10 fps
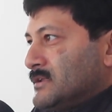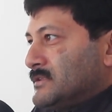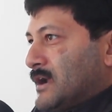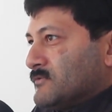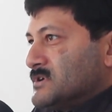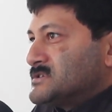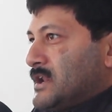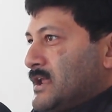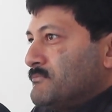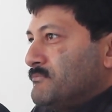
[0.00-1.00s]
that was
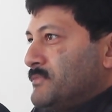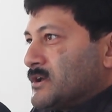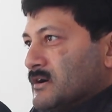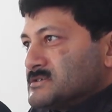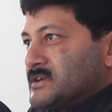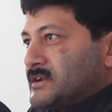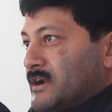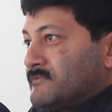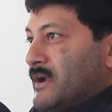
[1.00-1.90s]
selling because it had